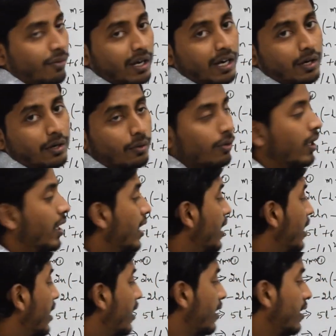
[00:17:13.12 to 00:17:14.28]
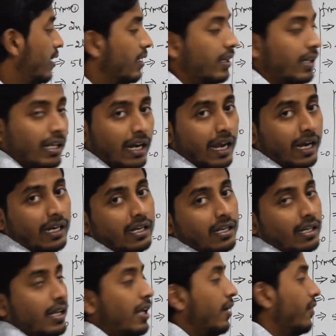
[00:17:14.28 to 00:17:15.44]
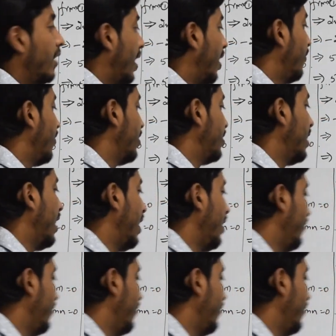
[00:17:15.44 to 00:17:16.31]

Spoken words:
N1 N2. Right? Unfortunately,